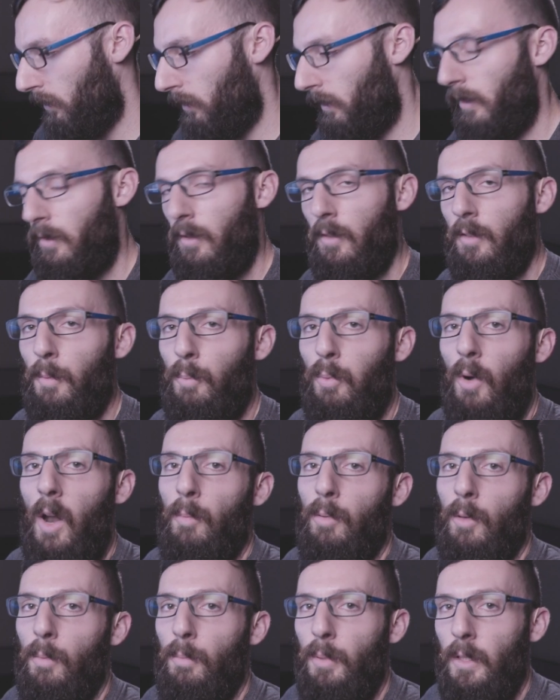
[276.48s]
This is a
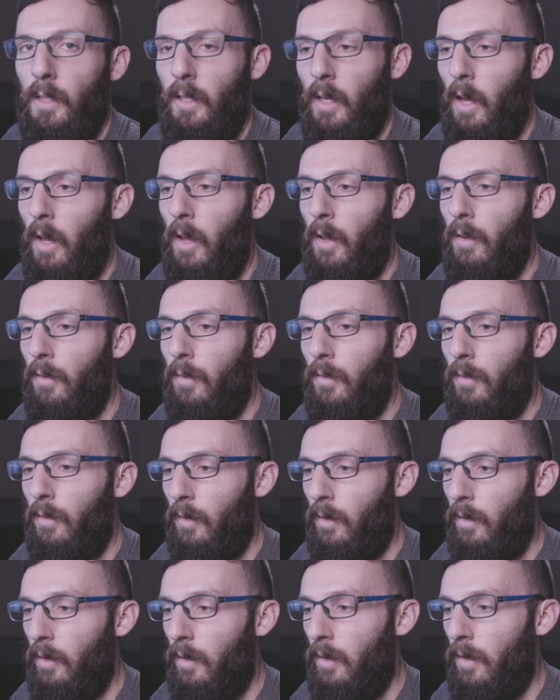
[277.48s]
problem because
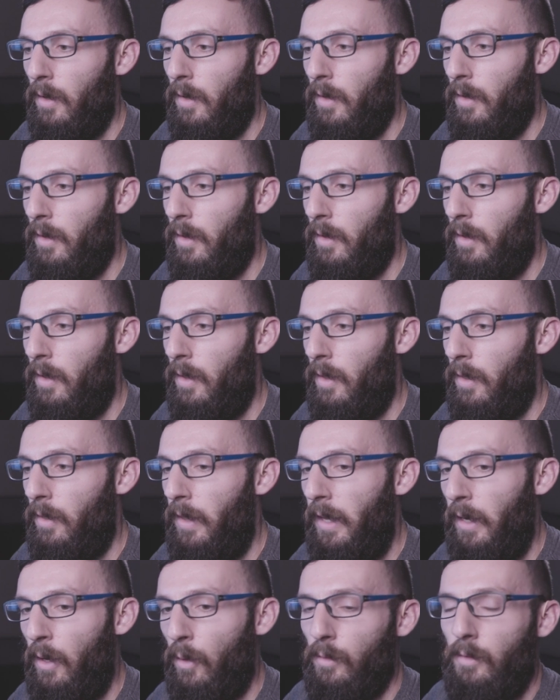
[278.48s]

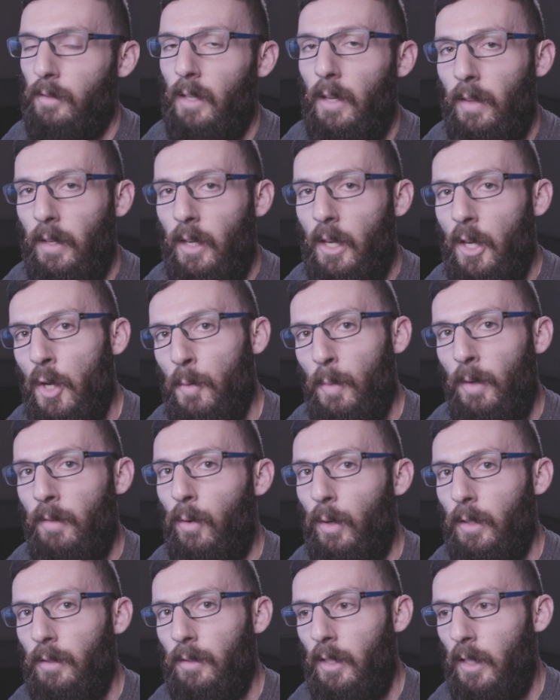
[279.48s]
they don't sound like a human
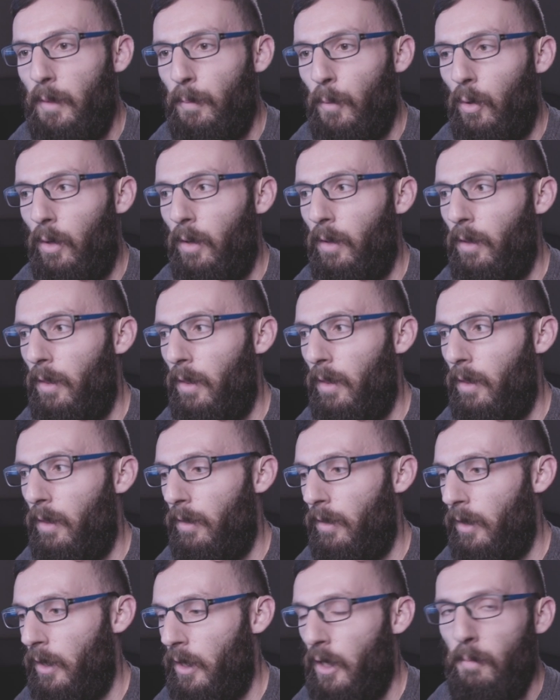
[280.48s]
voice anymore.
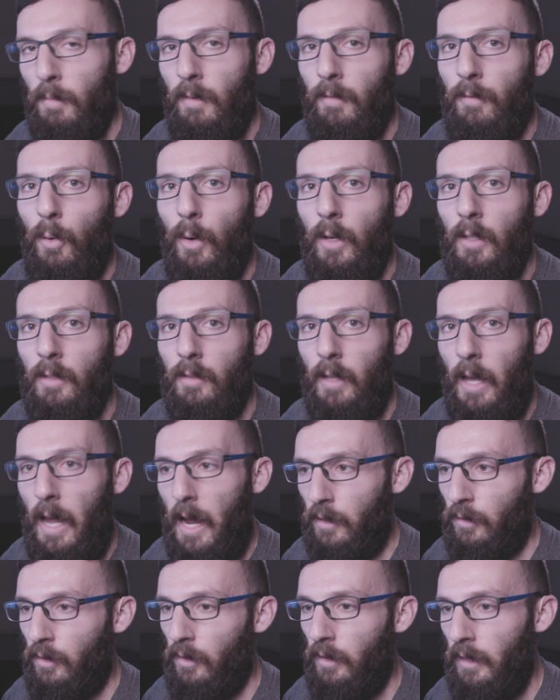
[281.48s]
The human voice
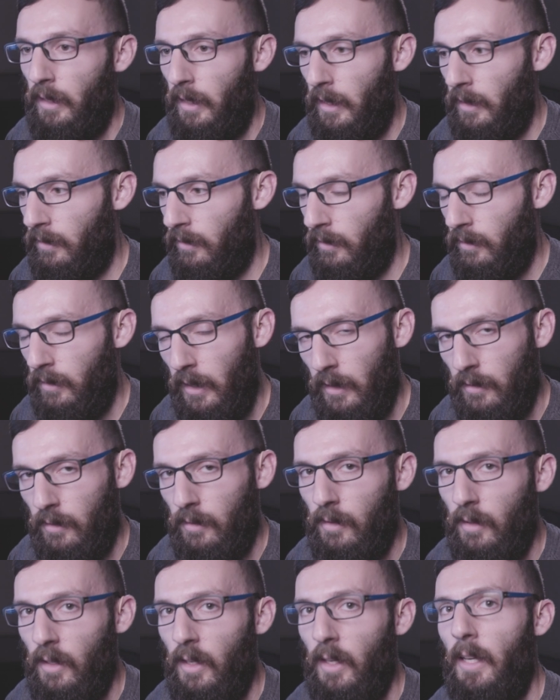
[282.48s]
actually
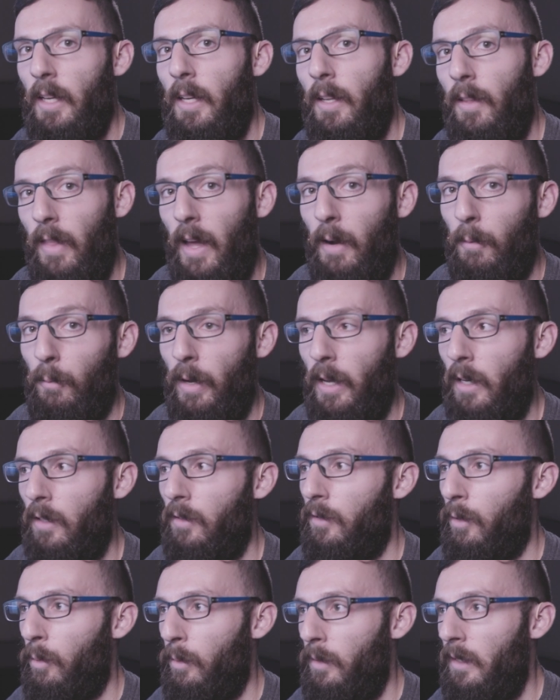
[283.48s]
exists in that range,
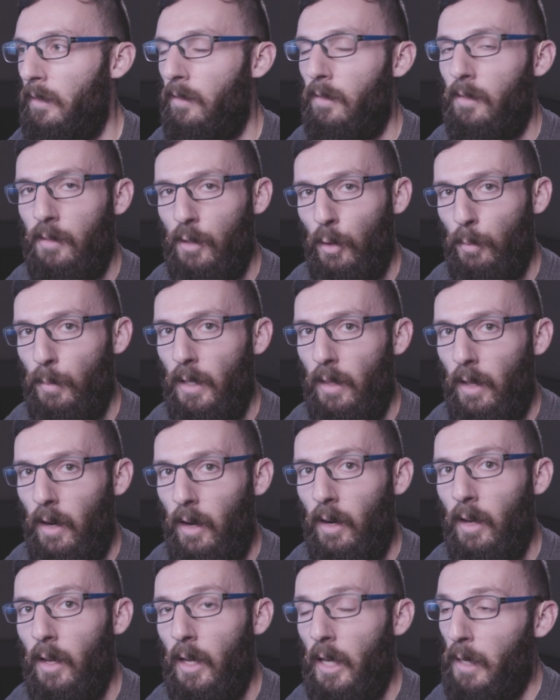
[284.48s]
so it needs to still be
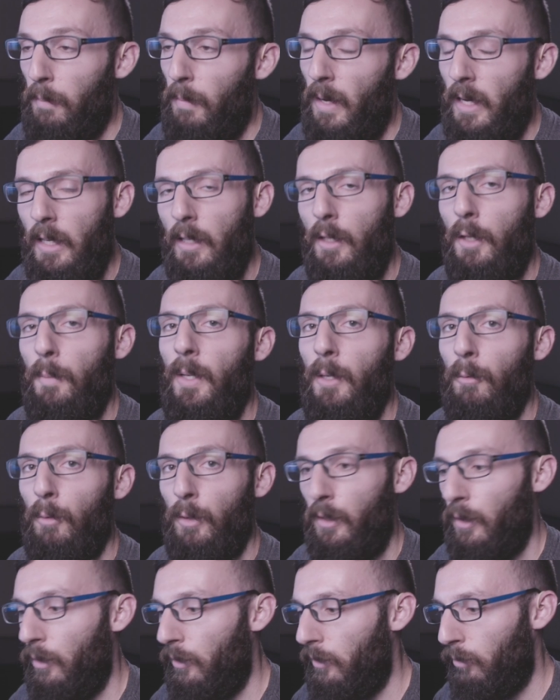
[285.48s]
there. It may need to be
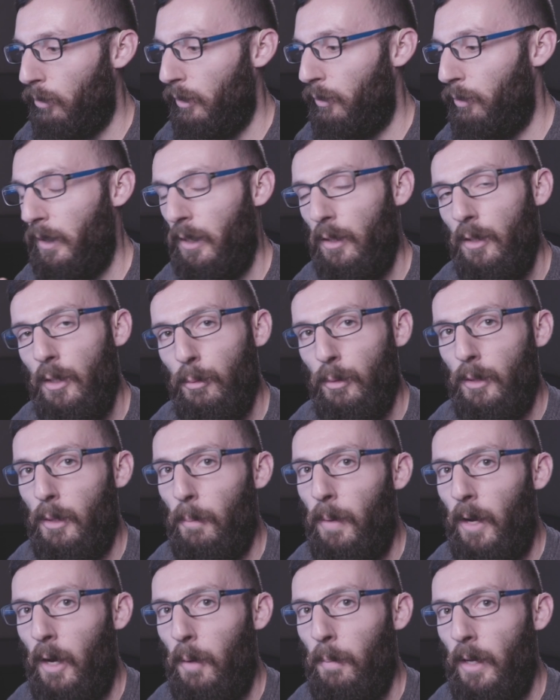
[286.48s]
reduced, which we can do with the
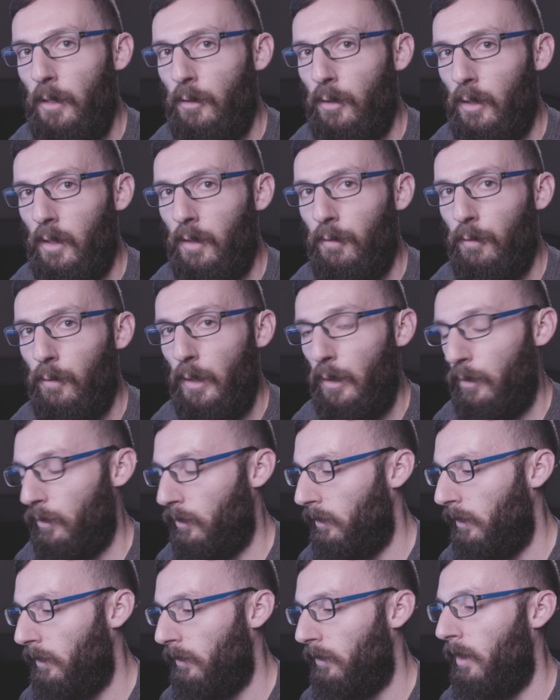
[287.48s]
parametric
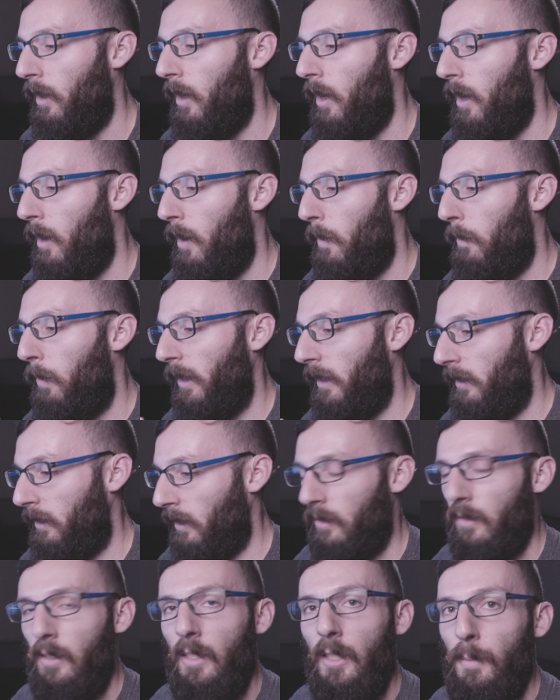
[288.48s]
frequencies, but it
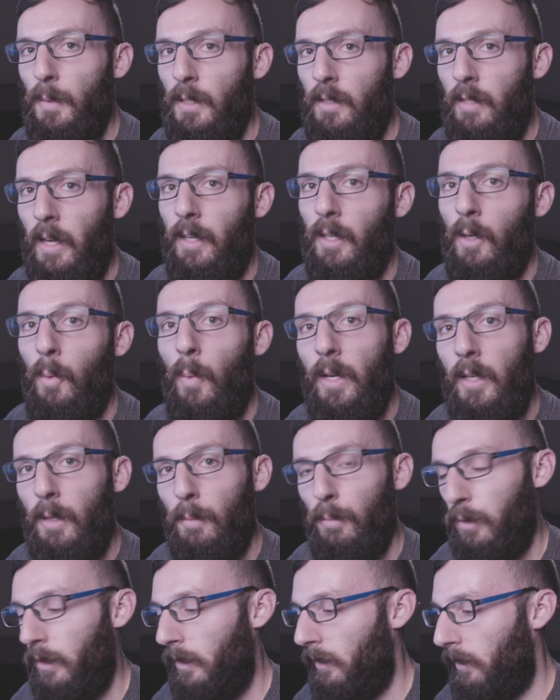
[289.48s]
doesn't need to be taken away
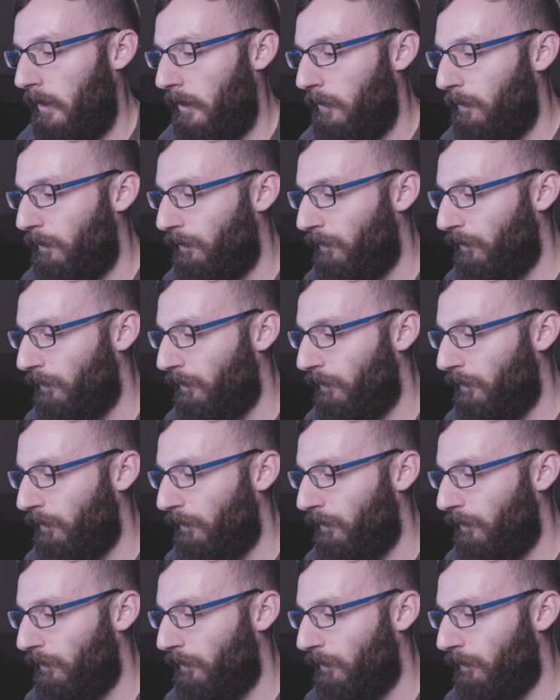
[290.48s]
completely.